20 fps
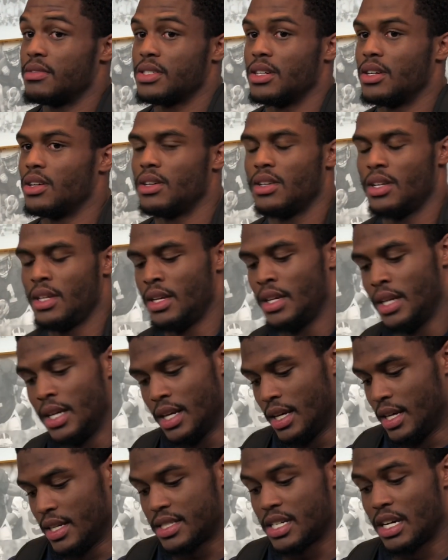So,
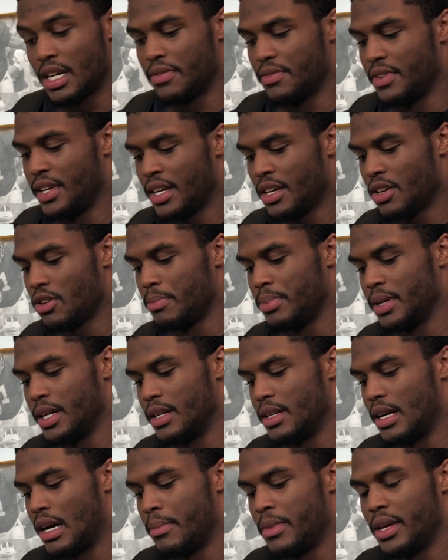tough deal,
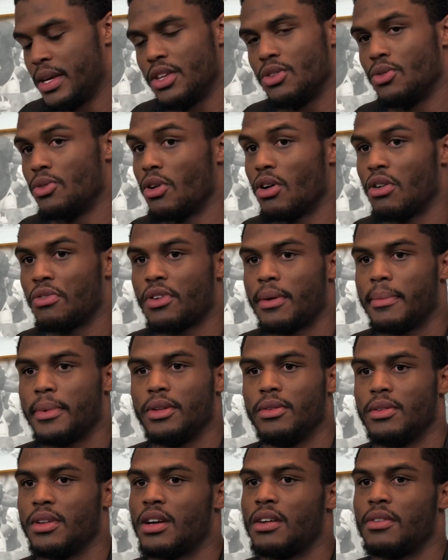but, I mean, you grow from
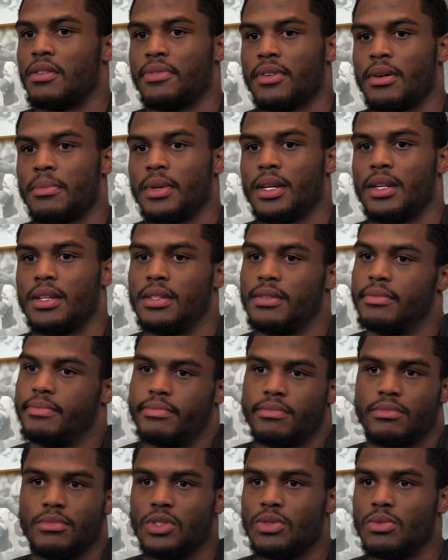it, you learn from it, and
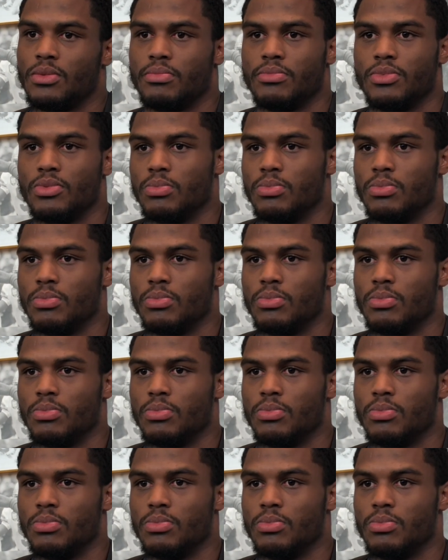you